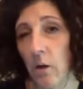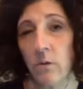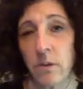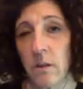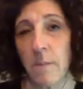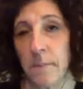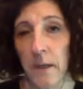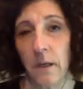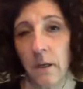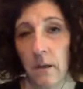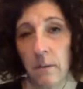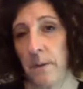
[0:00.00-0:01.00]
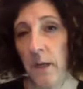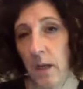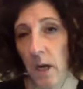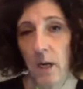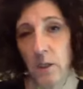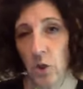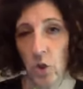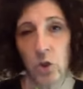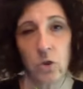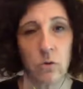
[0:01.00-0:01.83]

stomach pH,